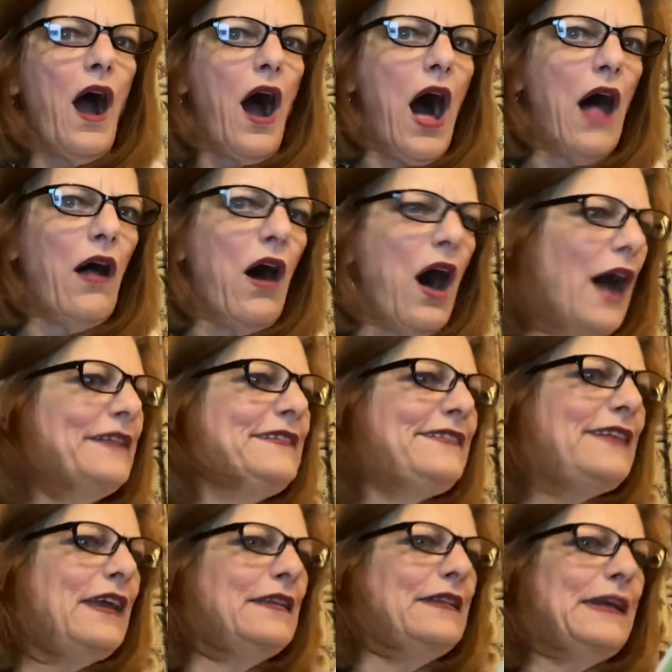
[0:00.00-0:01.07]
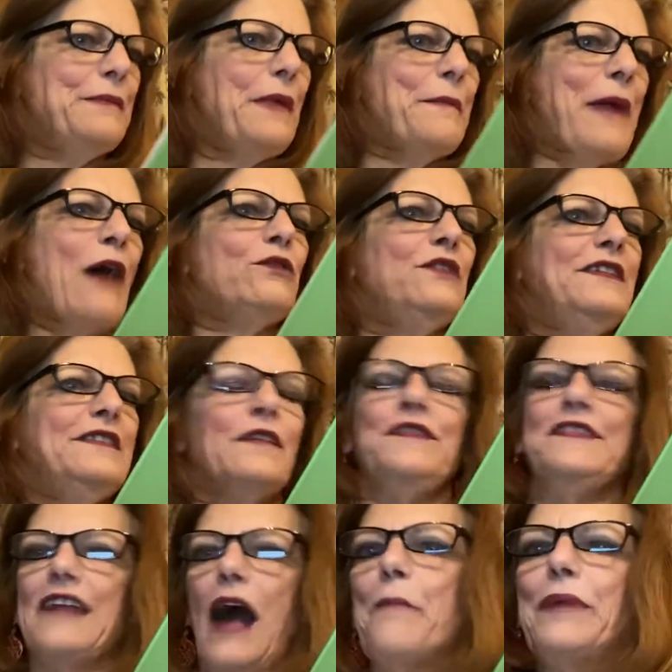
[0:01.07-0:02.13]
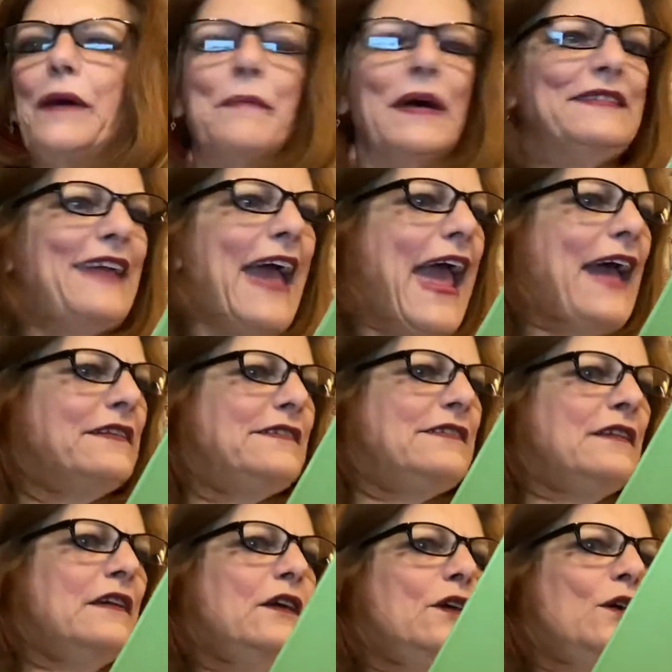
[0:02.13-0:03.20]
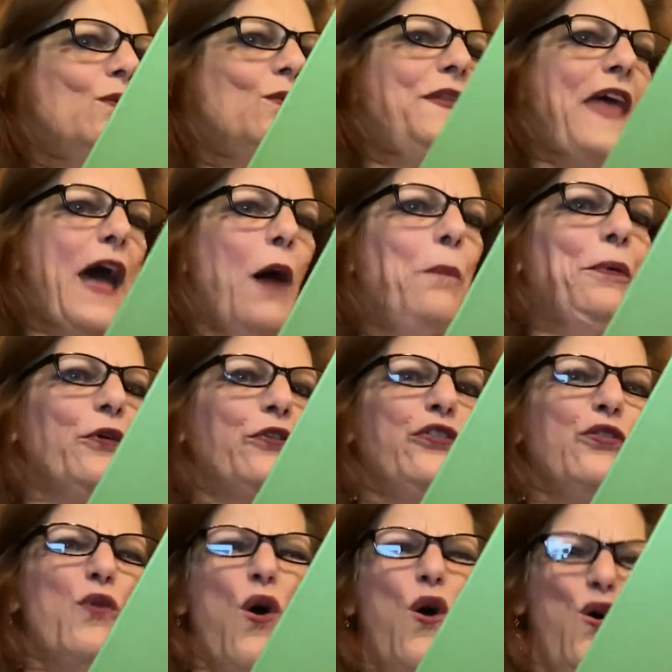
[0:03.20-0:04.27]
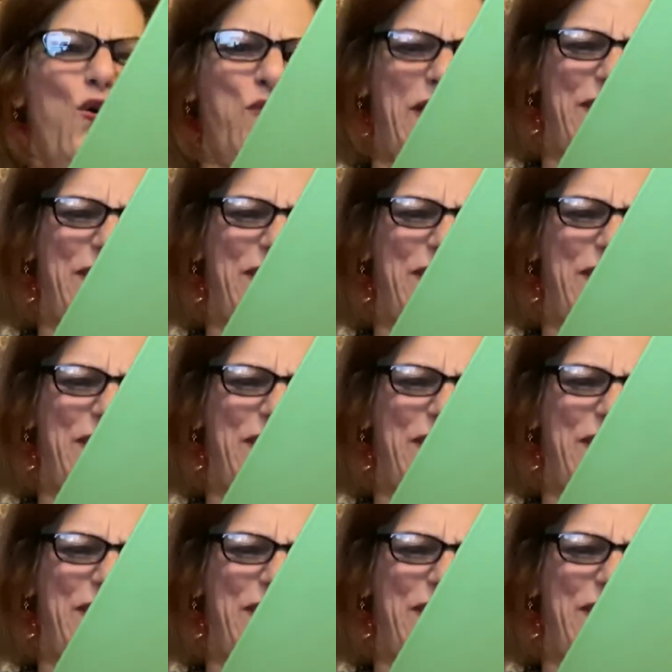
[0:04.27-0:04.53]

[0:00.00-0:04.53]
I'll hunt in the mountains of Zomba-ma-Tant with helpers who all wear